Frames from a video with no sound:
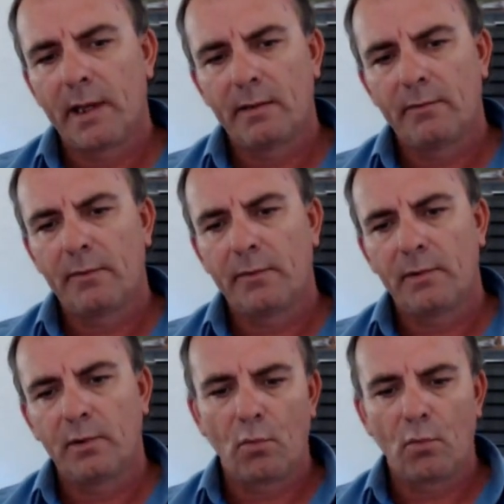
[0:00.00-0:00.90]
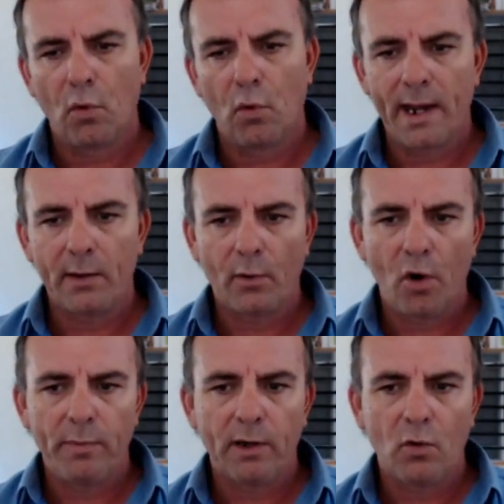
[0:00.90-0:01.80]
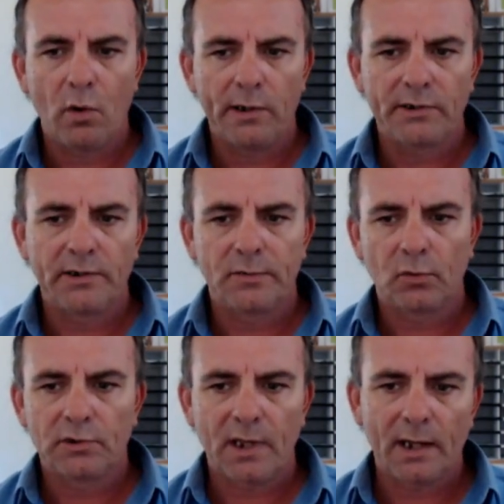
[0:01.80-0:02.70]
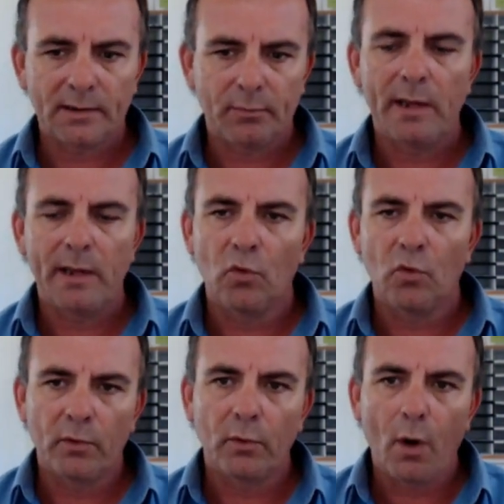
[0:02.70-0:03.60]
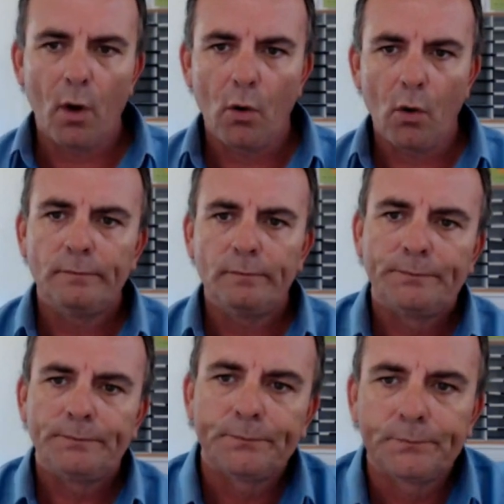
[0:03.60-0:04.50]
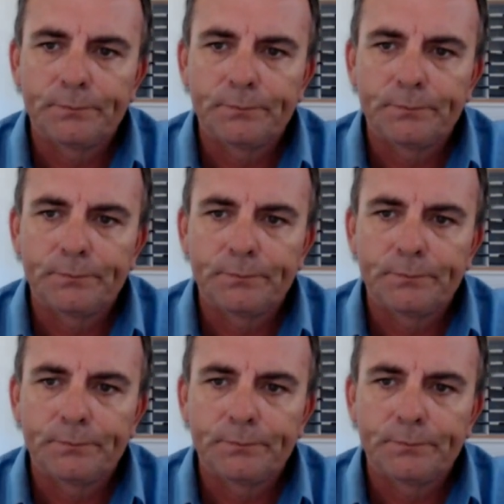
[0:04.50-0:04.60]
then your more aerobic organisms will start to play more of a role.